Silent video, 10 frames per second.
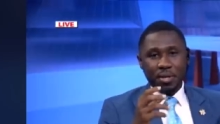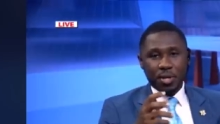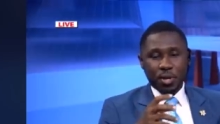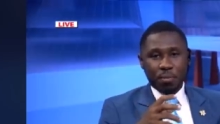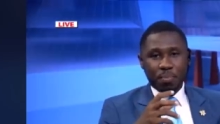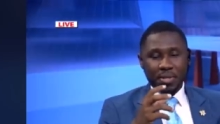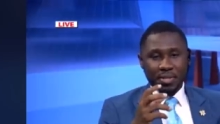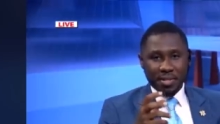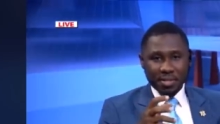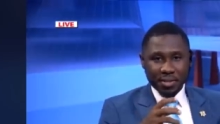you know,
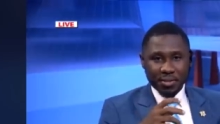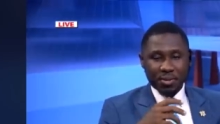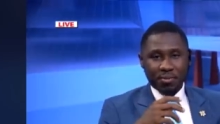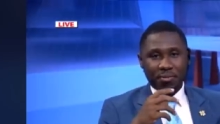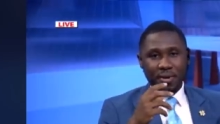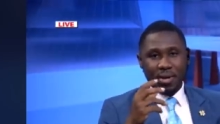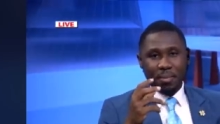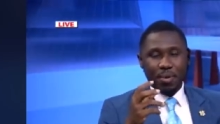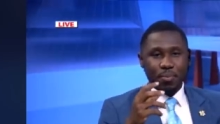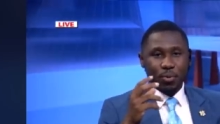businesses of
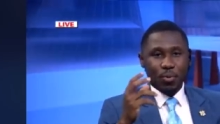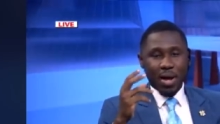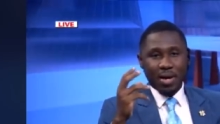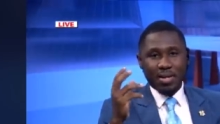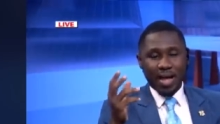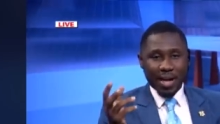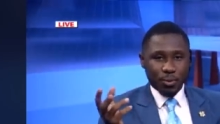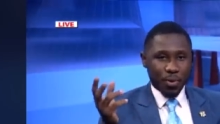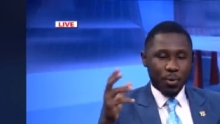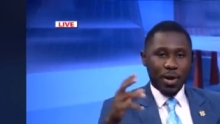uh, people who are in the
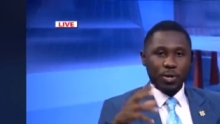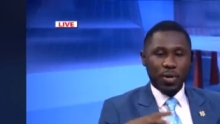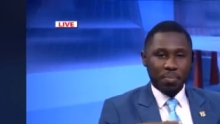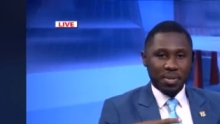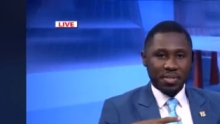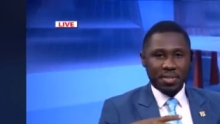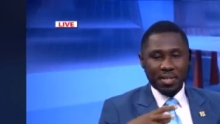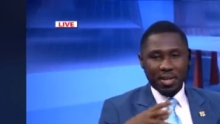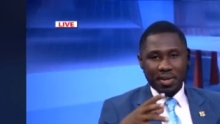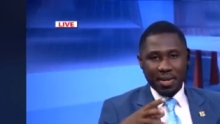diaspora, who are doing
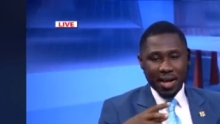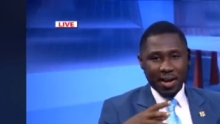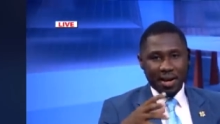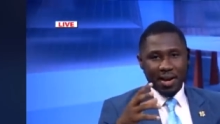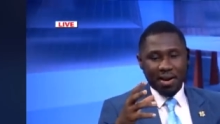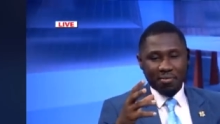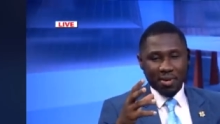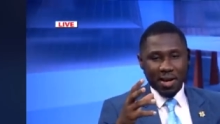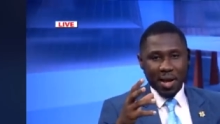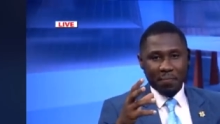business here in Ghana, in
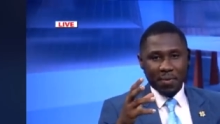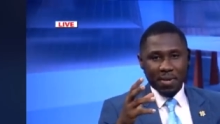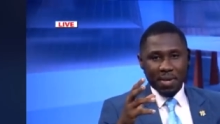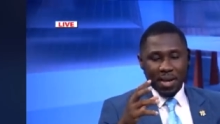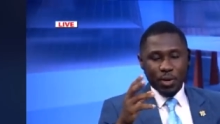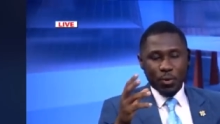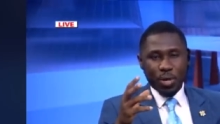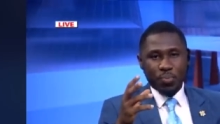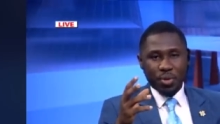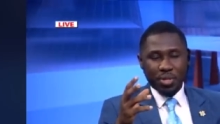Africa, and
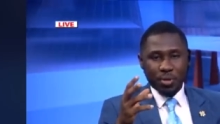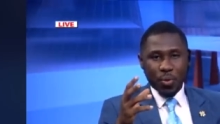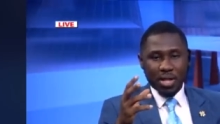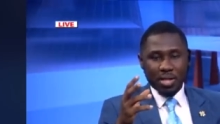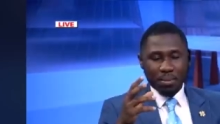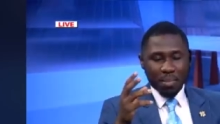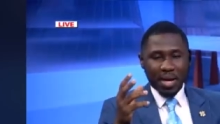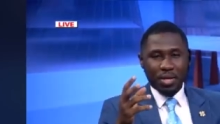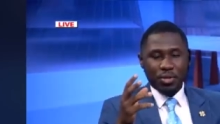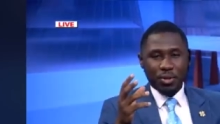doing pretty well,
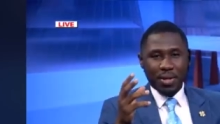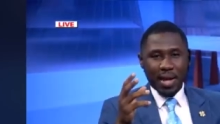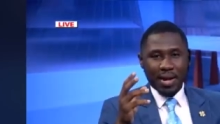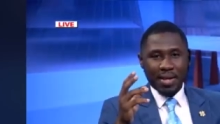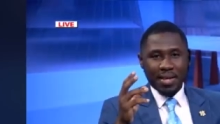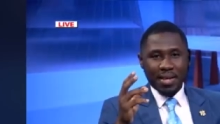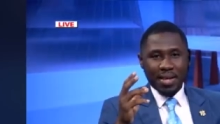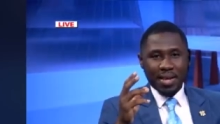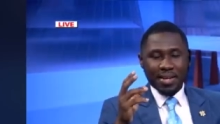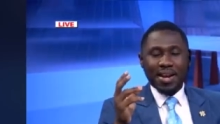making sure that
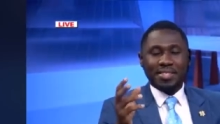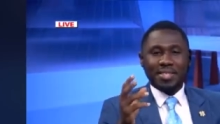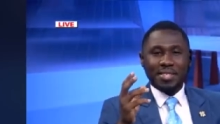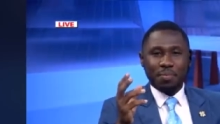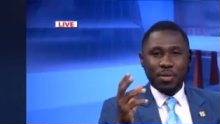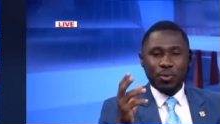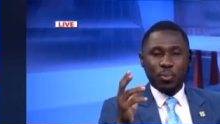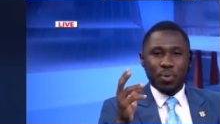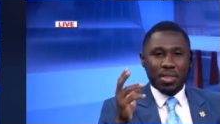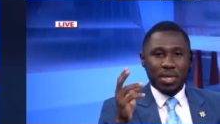he does his bit
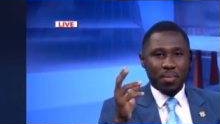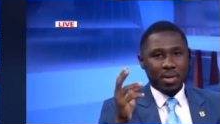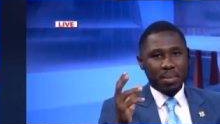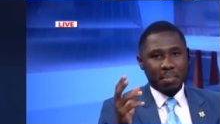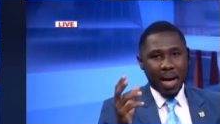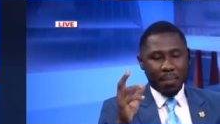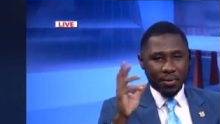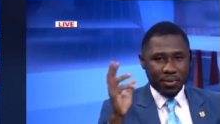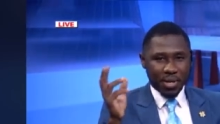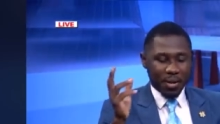to put them on the map.
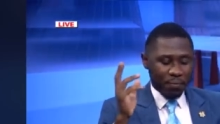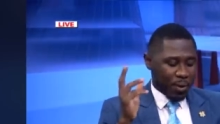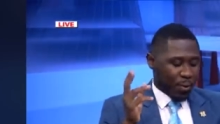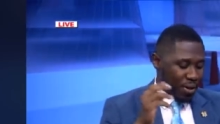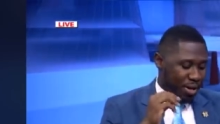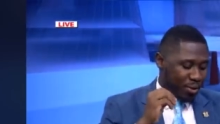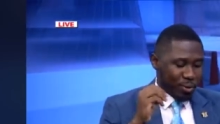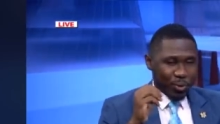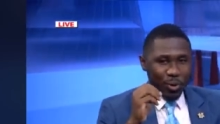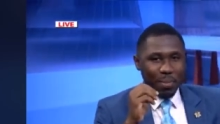And today, we're here
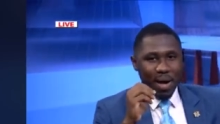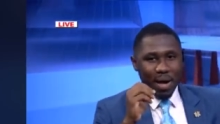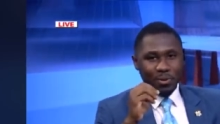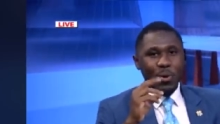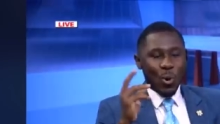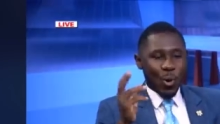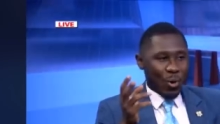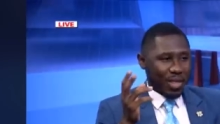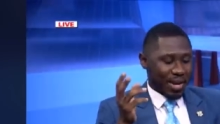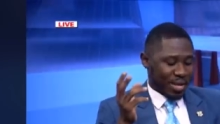to talk about
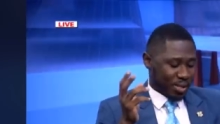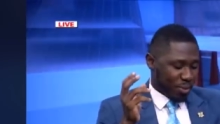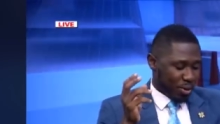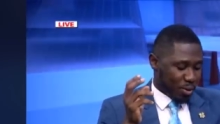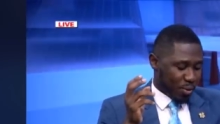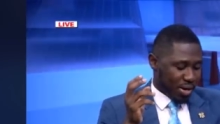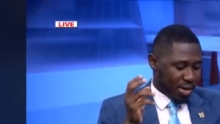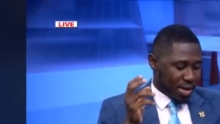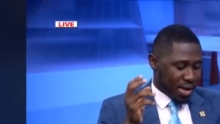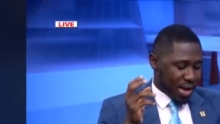all that he's been doing.
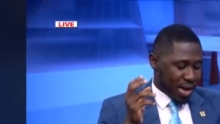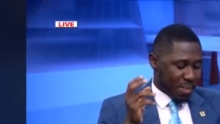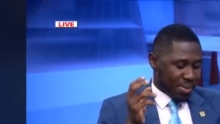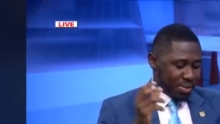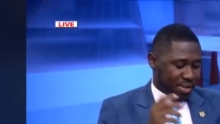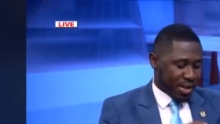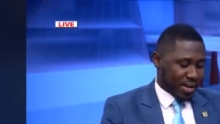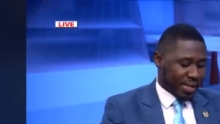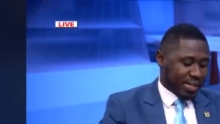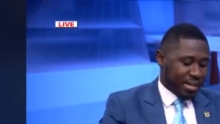Uh,
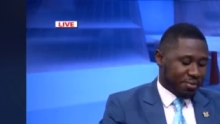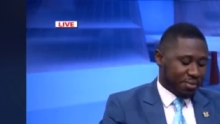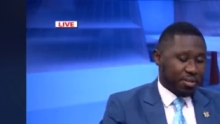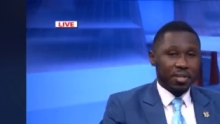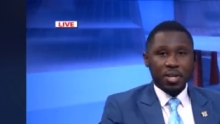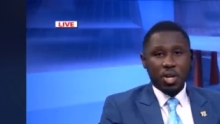Mister Clifton